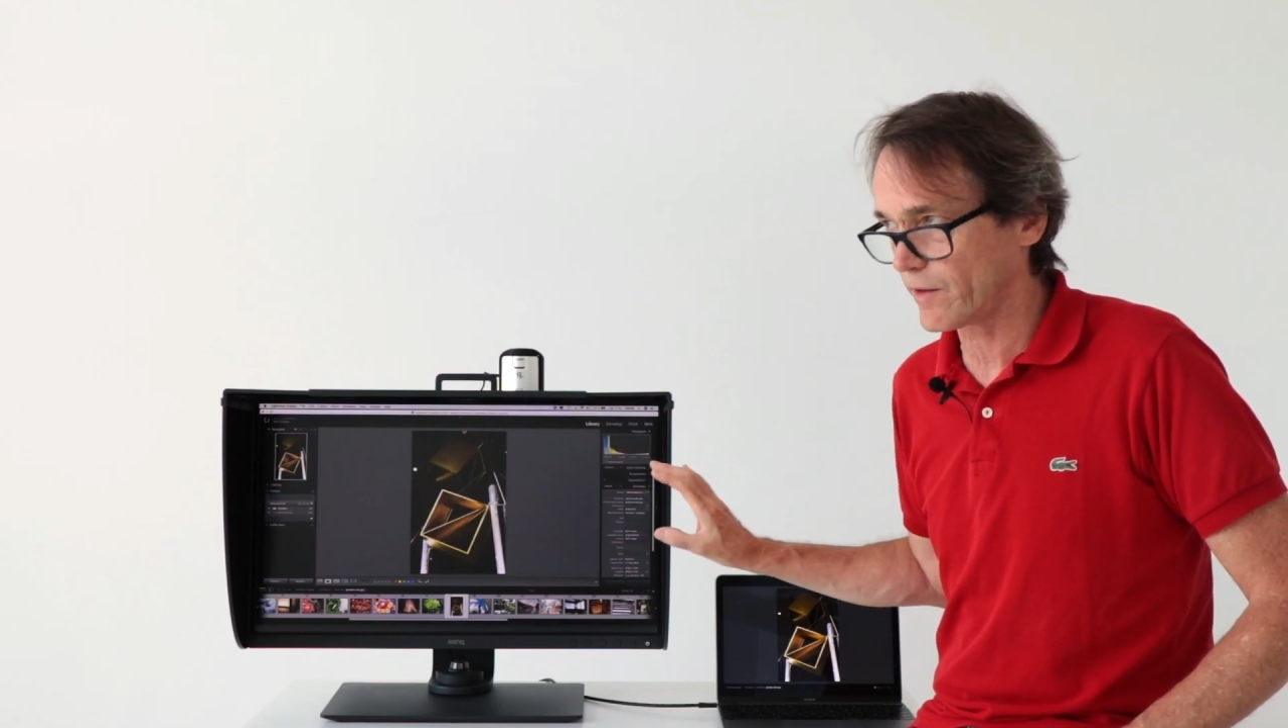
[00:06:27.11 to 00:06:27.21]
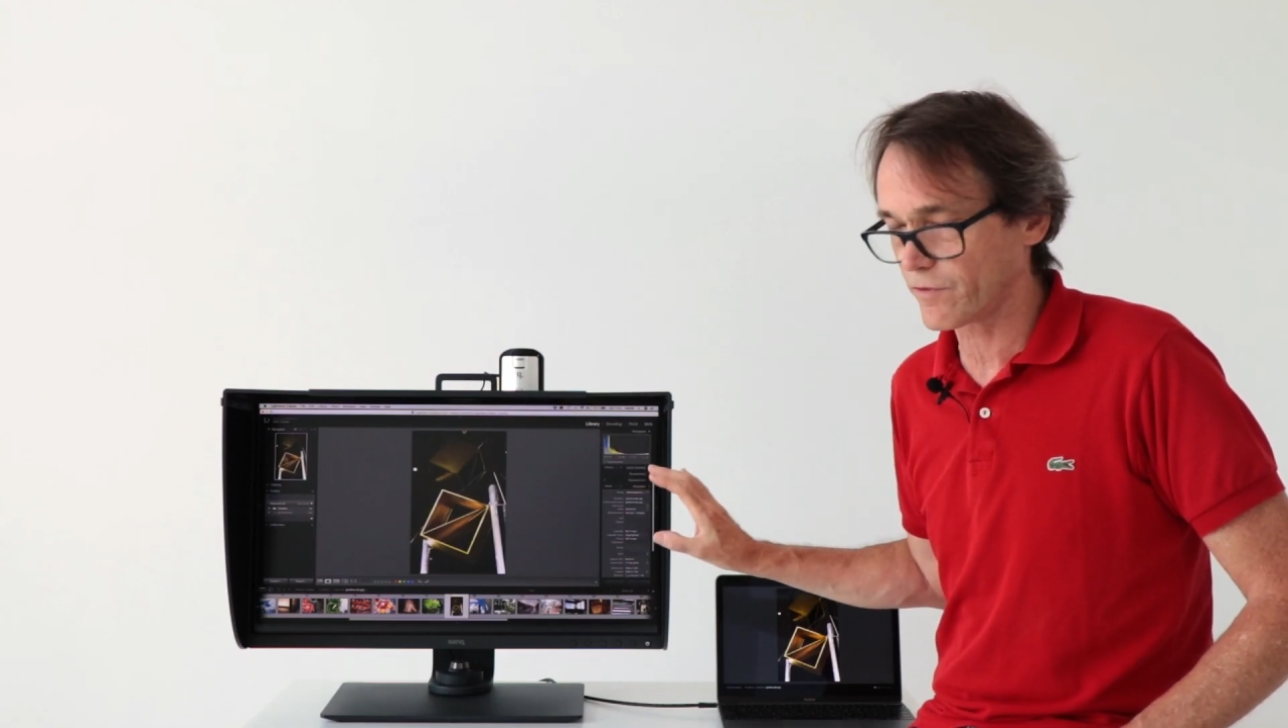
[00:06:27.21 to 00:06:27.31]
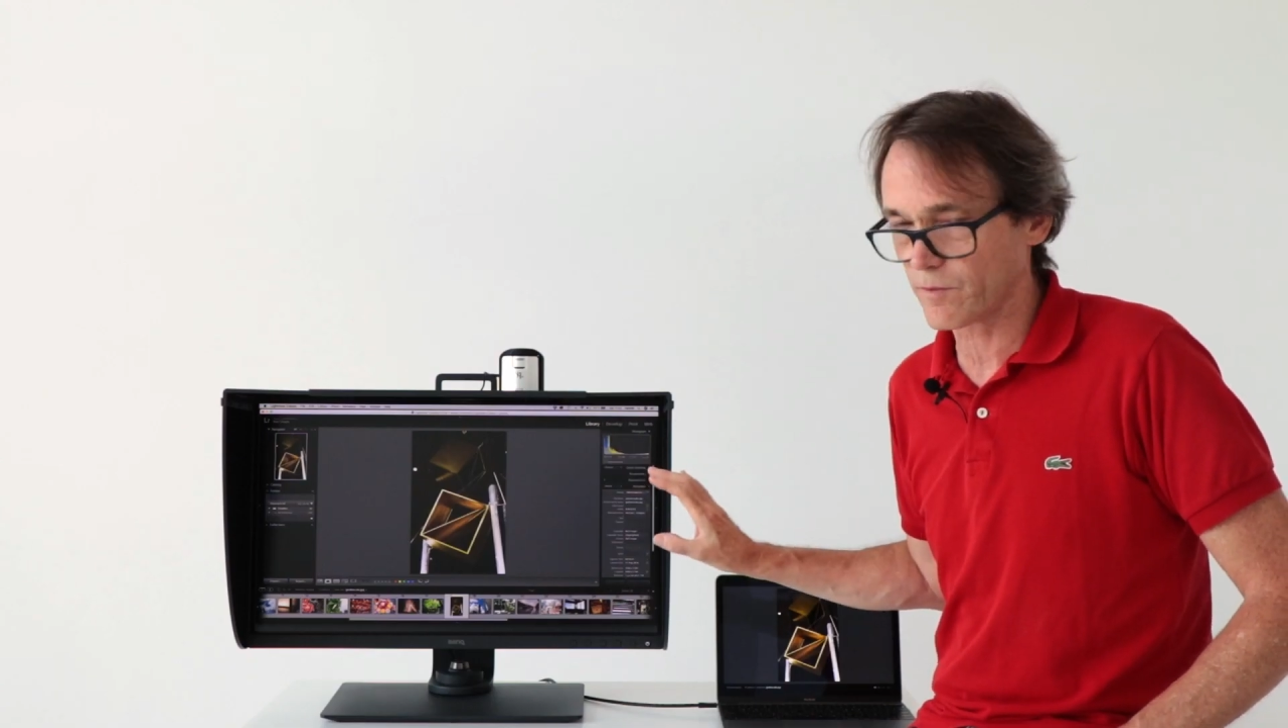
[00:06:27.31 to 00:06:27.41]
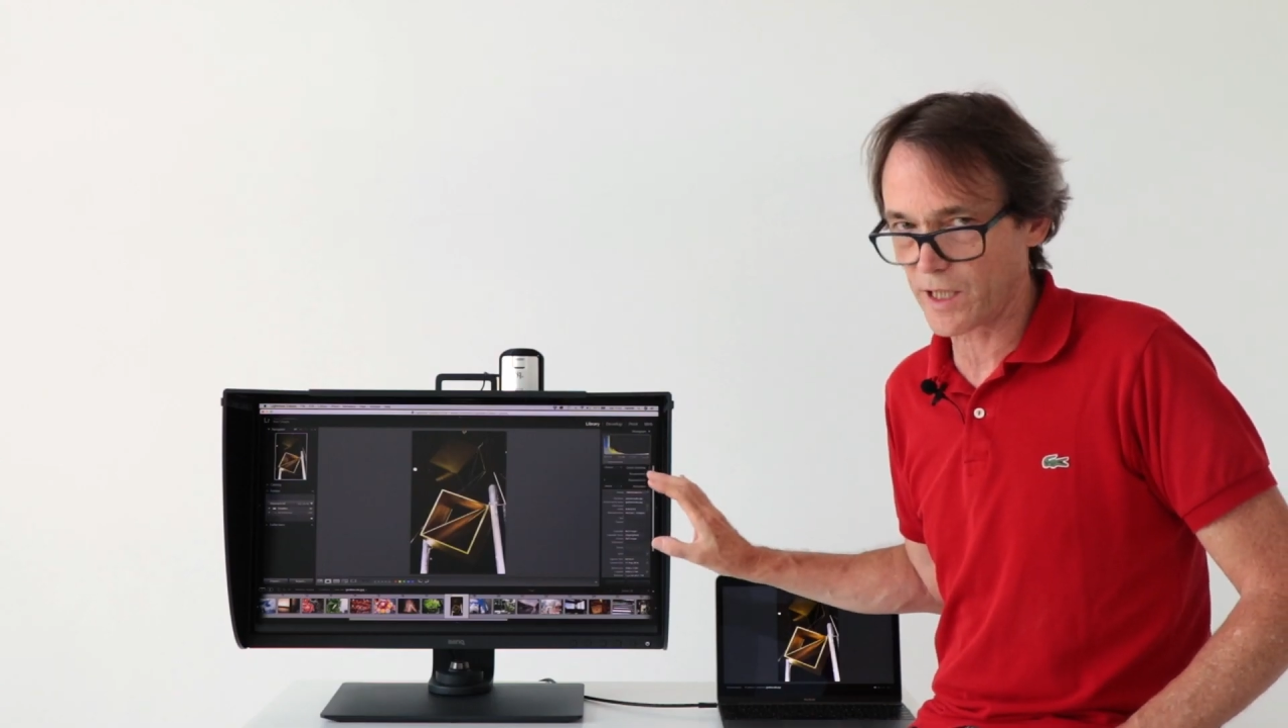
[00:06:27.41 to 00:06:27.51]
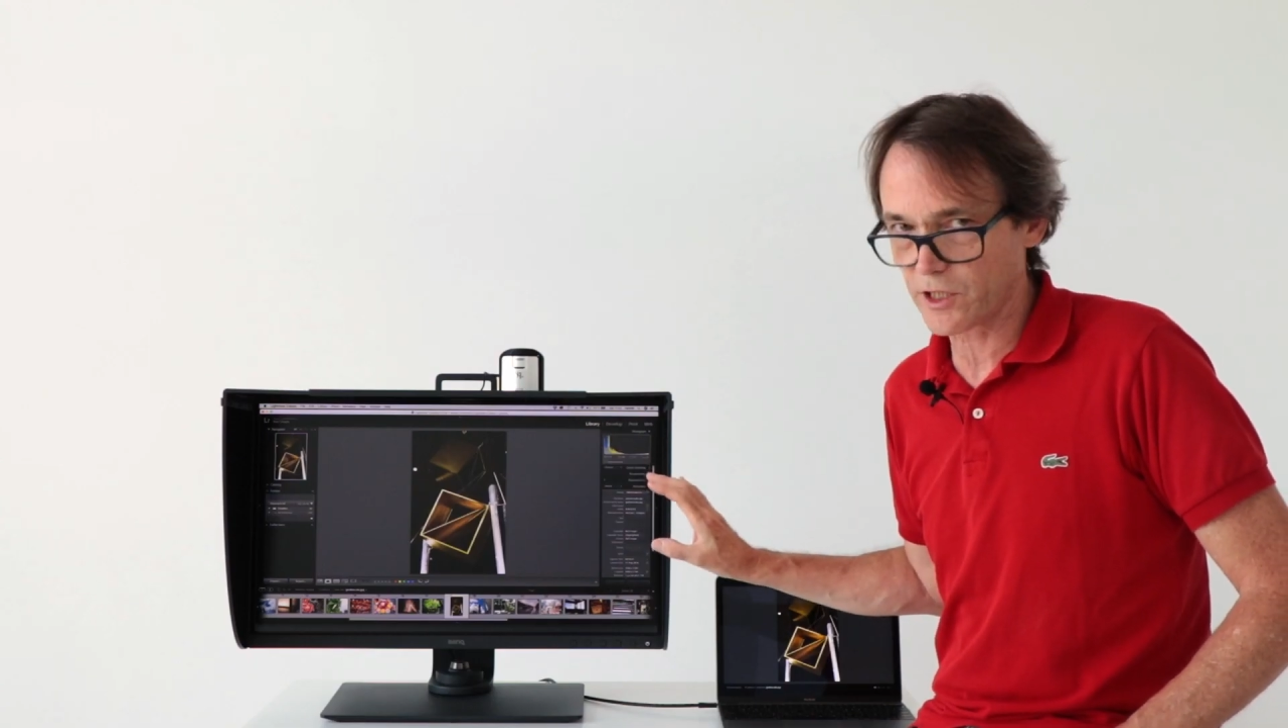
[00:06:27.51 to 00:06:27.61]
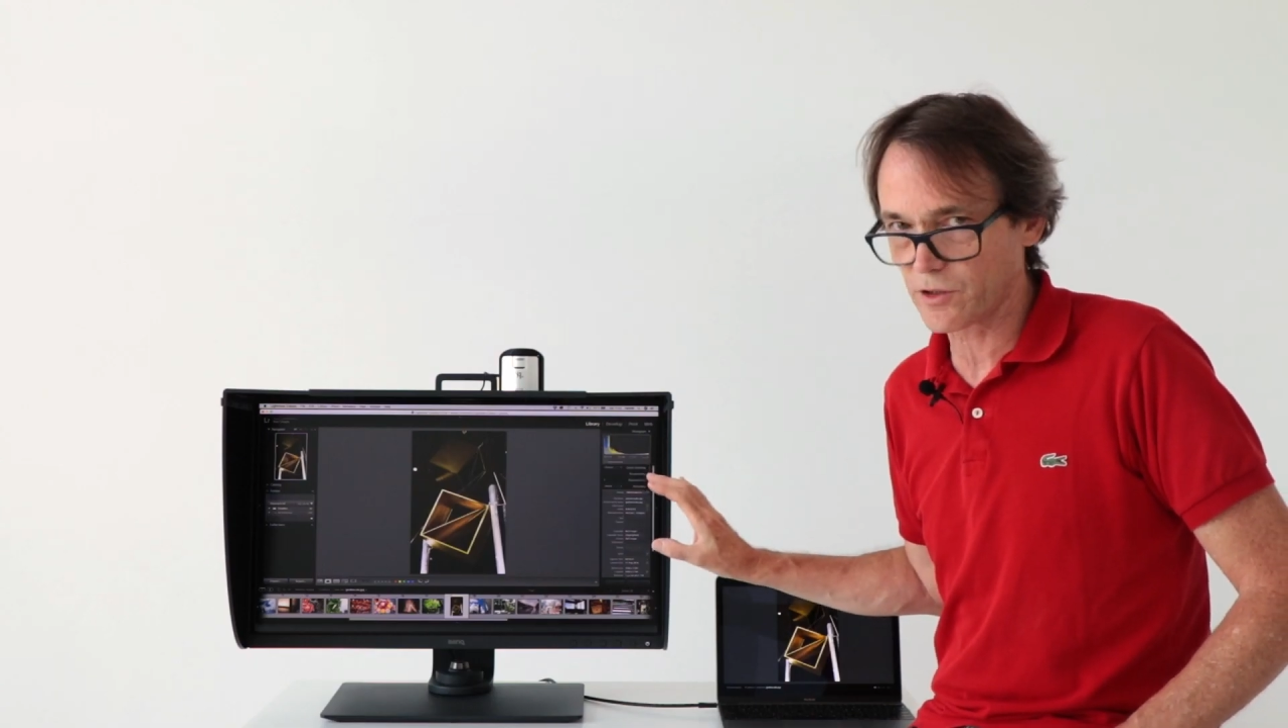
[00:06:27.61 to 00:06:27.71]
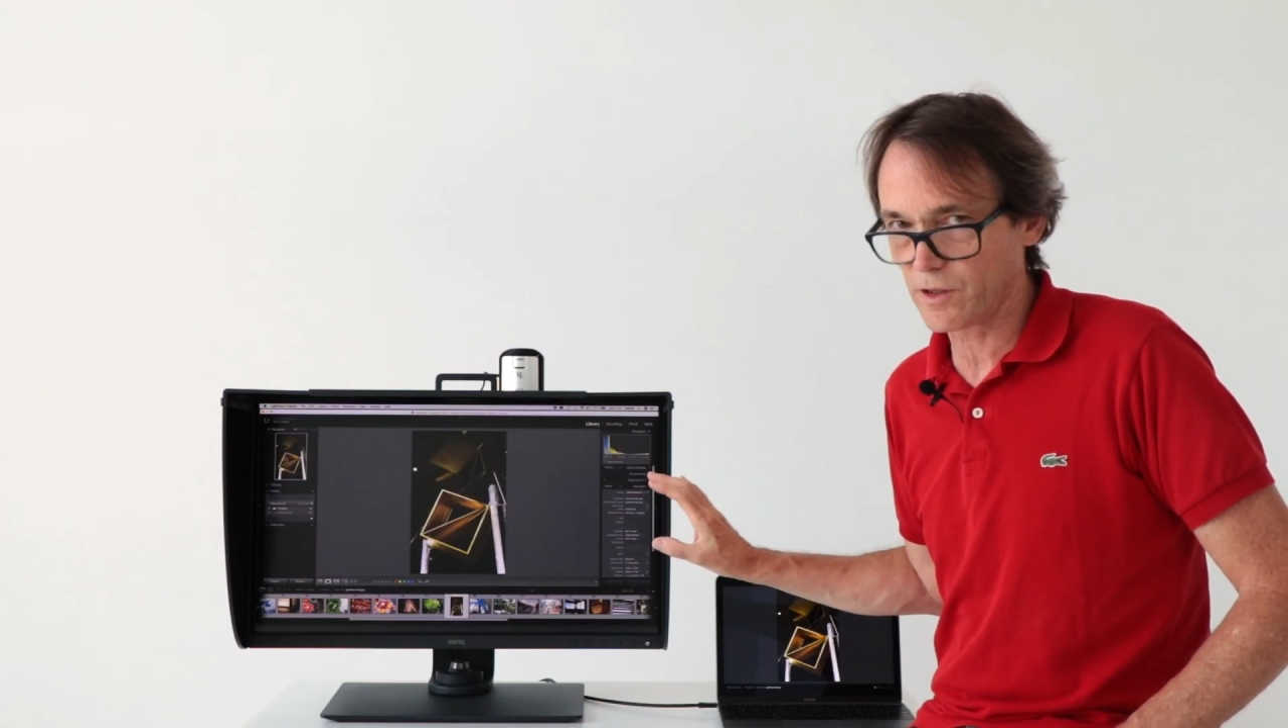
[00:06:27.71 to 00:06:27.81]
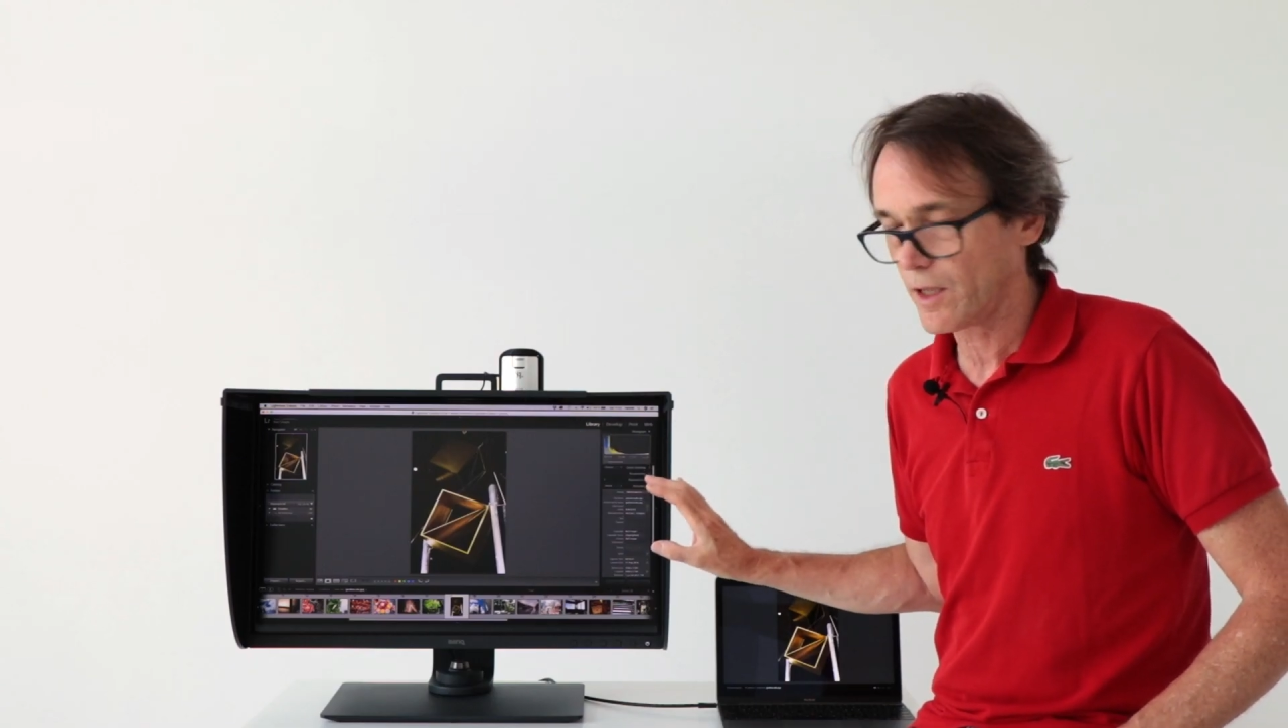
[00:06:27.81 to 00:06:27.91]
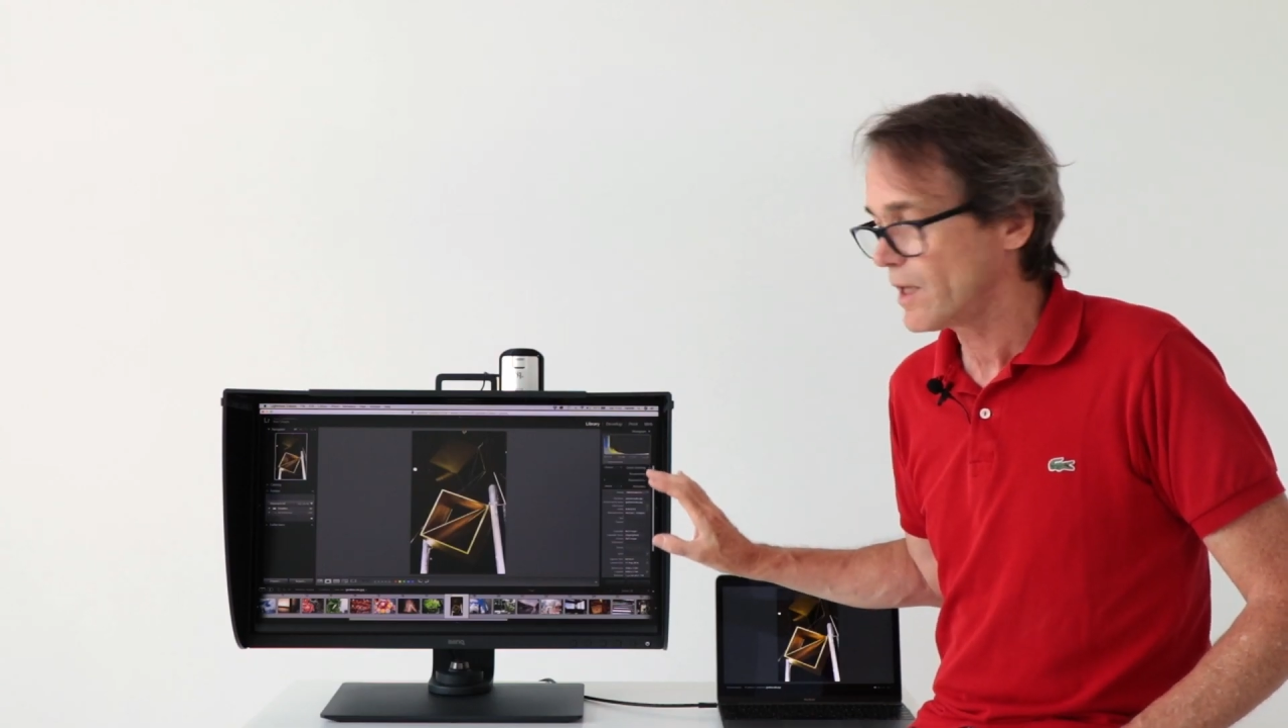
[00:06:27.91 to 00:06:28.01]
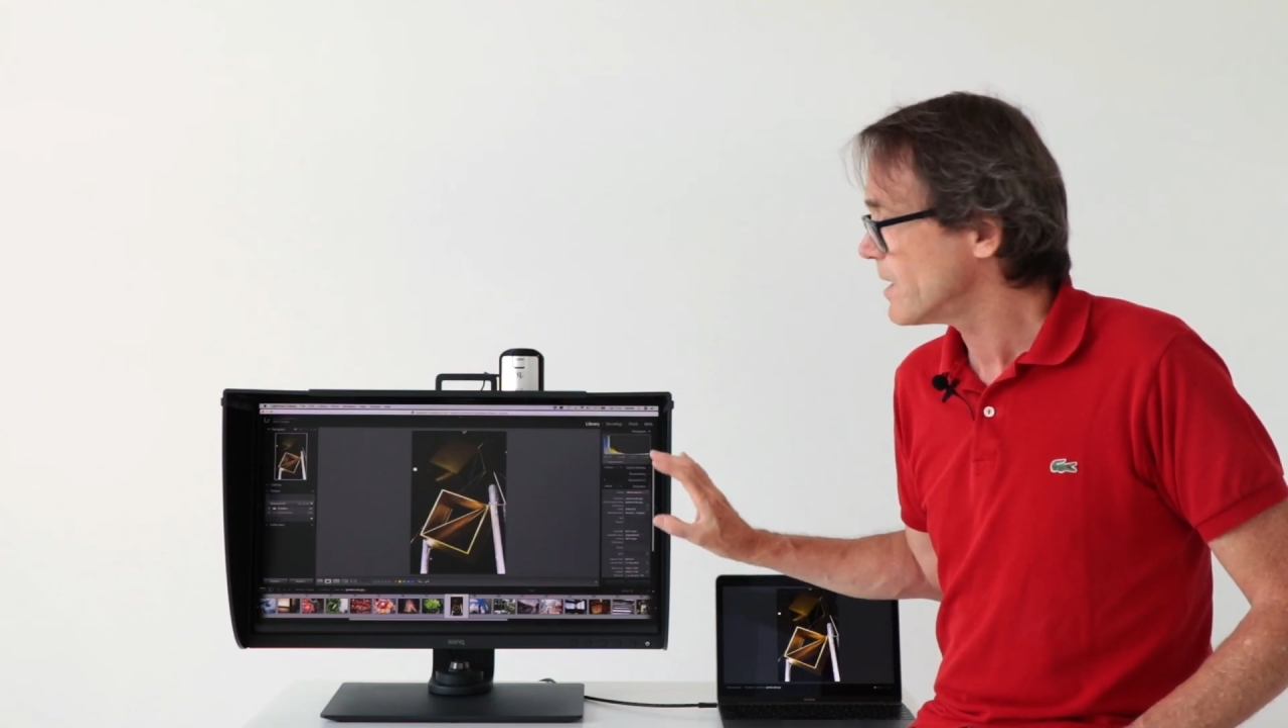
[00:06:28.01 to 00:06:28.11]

information